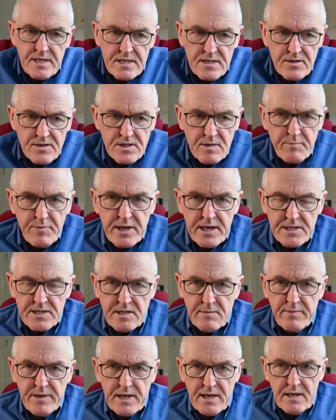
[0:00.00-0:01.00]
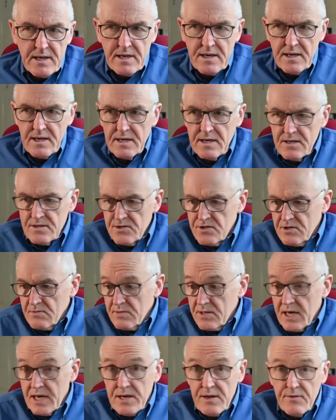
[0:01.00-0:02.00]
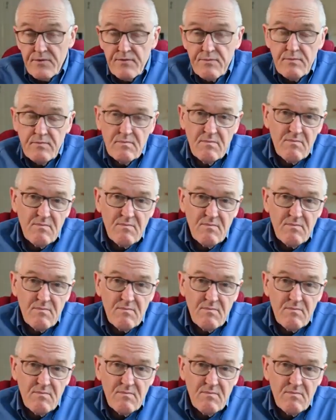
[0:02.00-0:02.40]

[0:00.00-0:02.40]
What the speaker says: It does appear to be some kind of